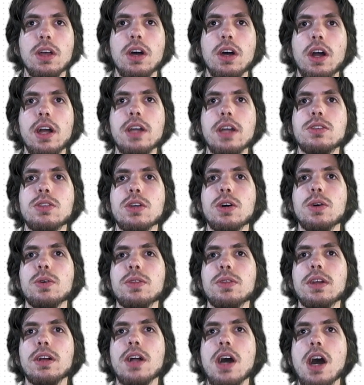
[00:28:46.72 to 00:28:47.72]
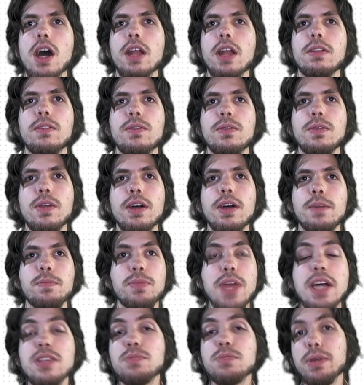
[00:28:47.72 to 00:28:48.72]
All right, so they're gone.
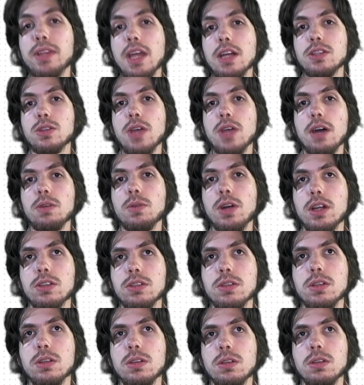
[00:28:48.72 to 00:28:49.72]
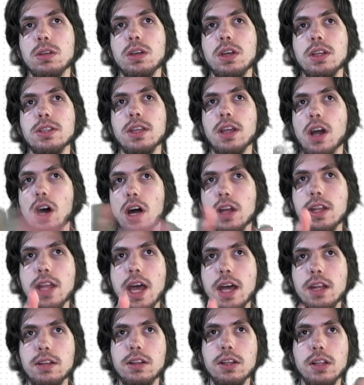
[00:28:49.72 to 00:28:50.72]
But that's how it works. It's like on
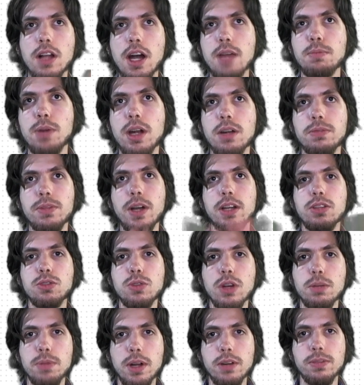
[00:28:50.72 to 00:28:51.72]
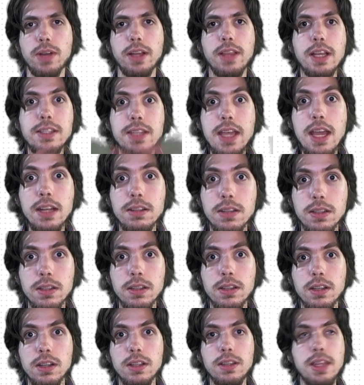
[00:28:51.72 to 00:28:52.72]
net, collide butterfly, destroy butterfly. That's it.
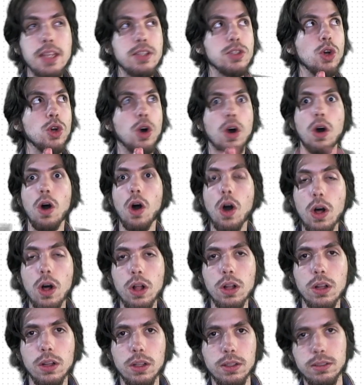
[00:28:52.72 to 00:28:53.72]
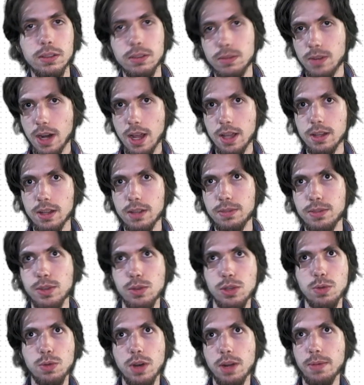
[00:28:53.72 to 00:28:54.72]
That's all, right? If you
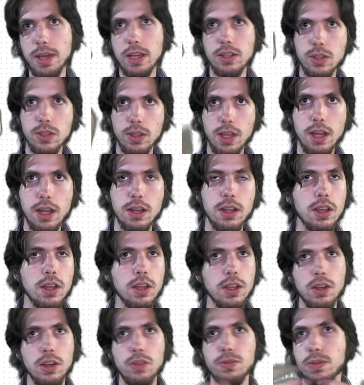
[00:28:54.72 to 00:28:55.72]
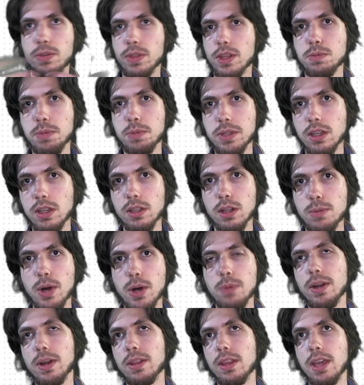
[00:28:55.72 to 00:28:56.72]
just want to make it so that for this particular
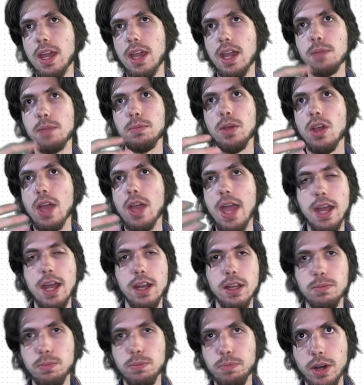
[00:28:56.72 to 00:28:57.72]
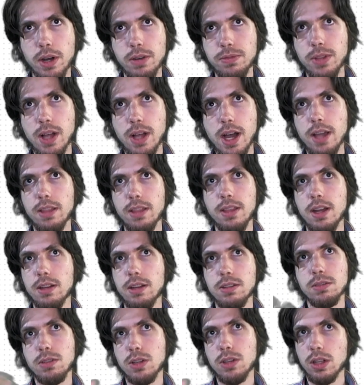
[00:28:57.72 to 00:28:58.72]
moment of the game, any butterfly that
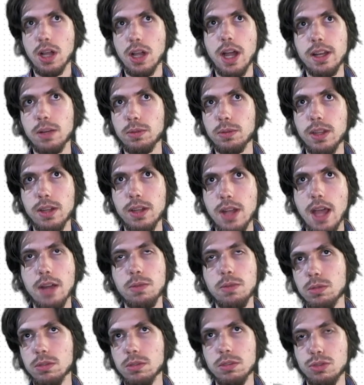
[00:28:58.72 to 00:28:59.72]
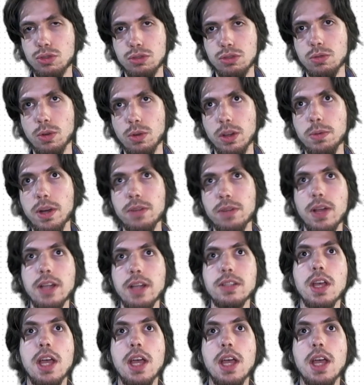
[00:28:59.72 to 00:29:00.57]
is colliding with the net will destroy the butterflies.